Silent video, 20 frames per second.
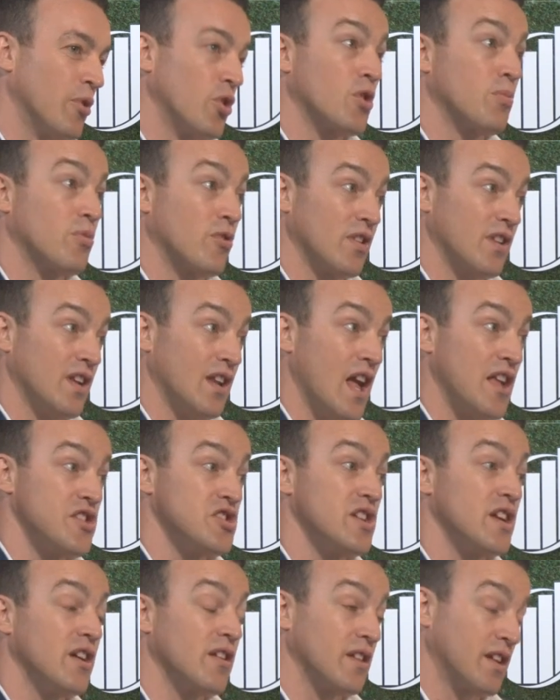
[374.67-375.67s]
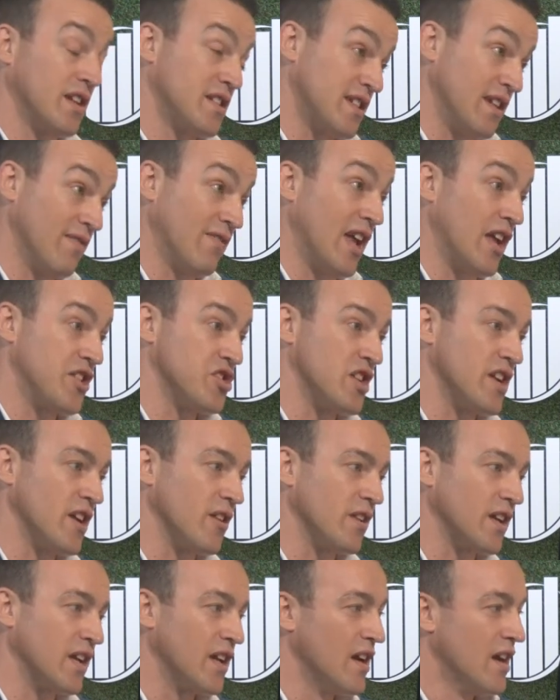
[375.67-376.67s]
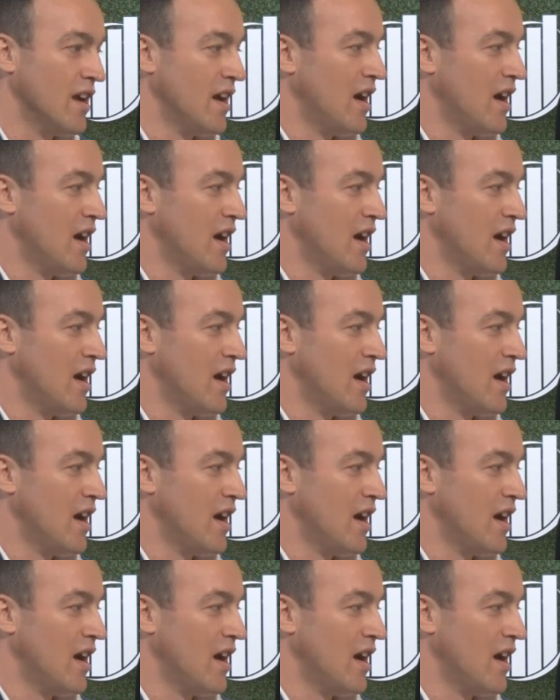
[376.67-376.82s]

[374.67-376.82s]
My other brother did engineering, civil engineering.